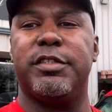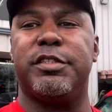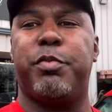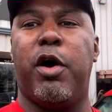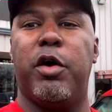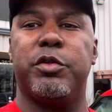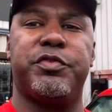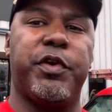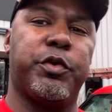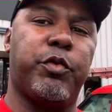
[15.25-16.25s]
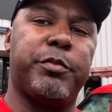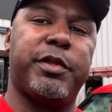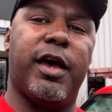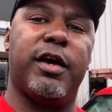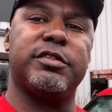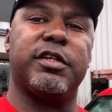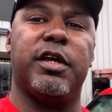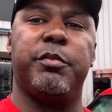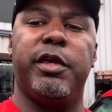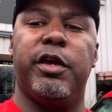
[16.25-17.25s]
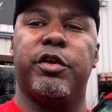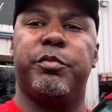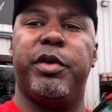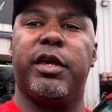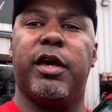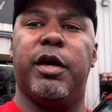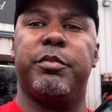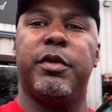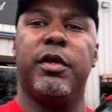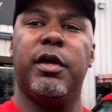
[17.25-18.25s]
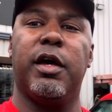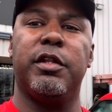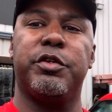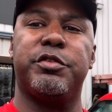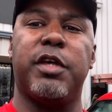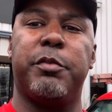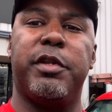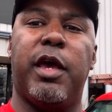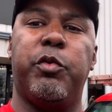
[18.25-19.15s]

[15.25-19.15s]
It's Paul with Spheric Reptiles, and I'm here to pick up a little something that